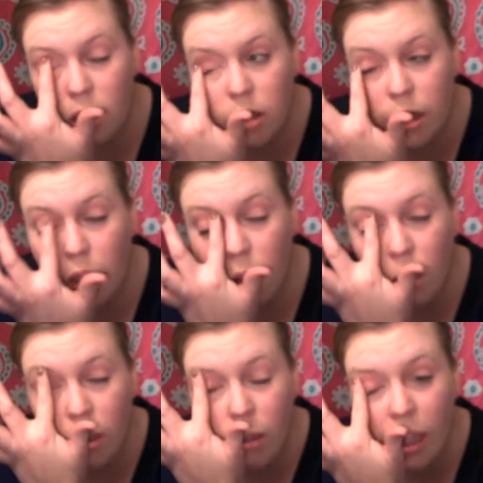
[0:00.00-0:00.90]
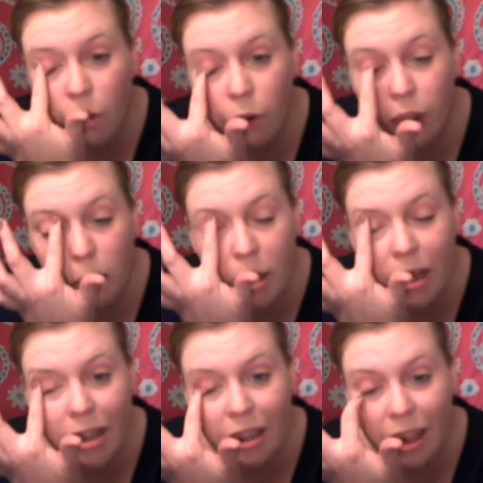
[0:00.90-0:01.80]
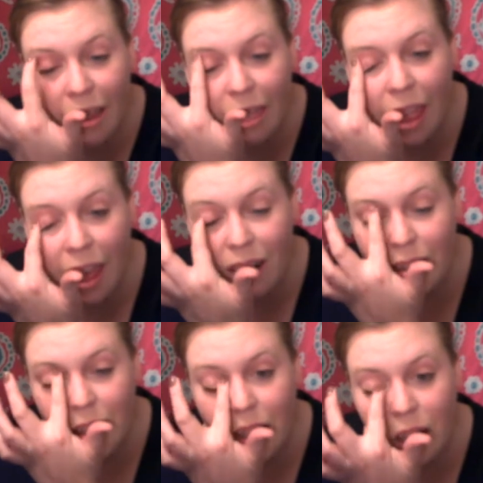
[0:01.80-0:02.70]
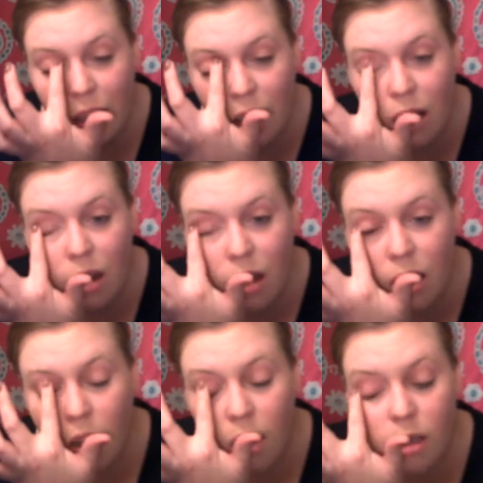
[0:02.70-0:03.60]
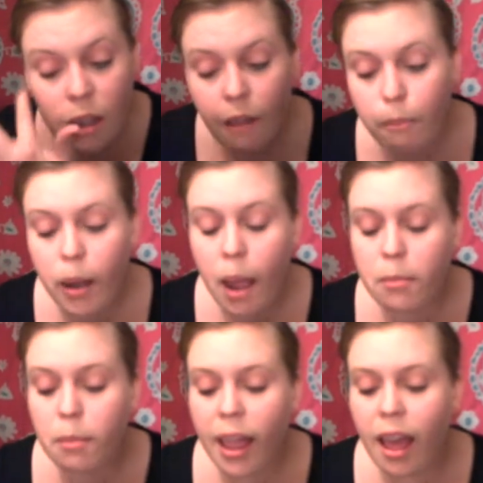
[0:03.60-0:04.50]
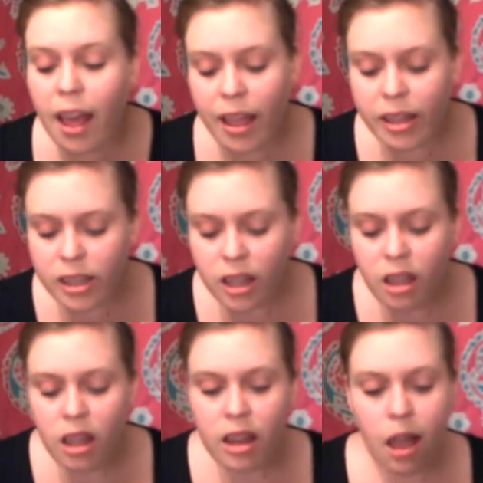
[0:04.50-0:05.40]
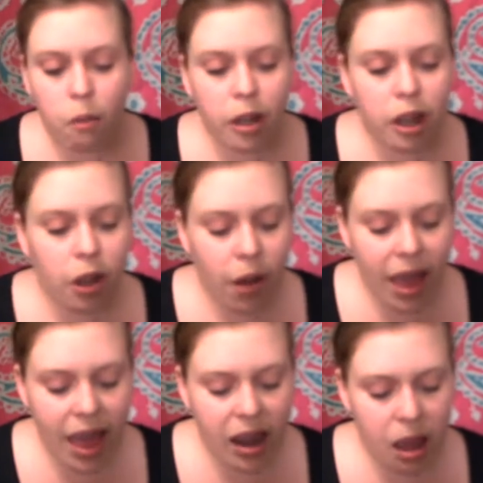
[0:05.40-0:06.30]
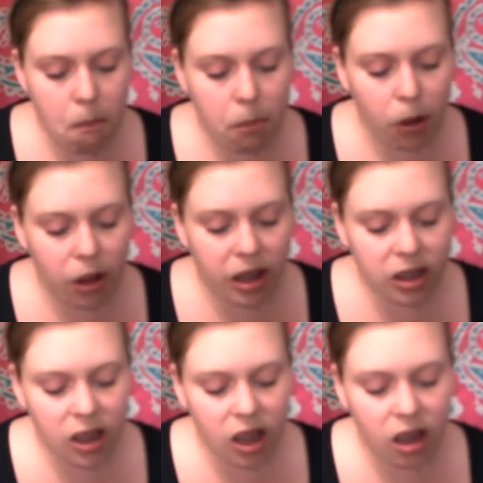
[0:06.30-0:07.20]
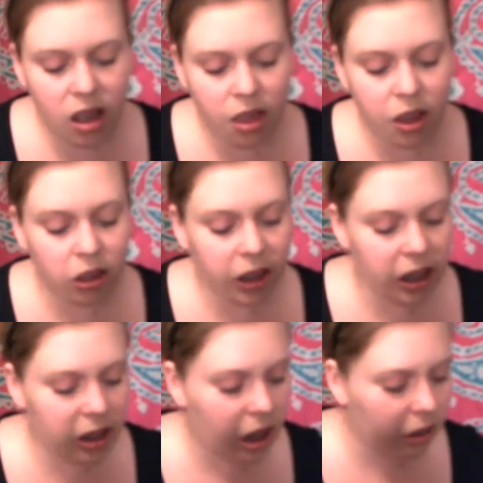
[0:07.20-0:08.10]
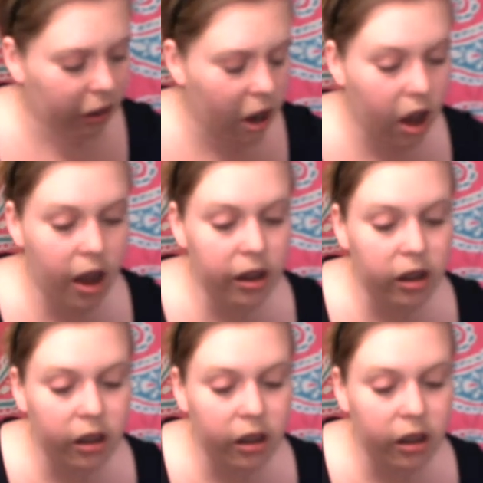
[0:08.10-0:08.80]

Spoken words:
So you can't really beat a deal like that. So I've primed my eyes. Now we're going to go ahead and put the lid color on.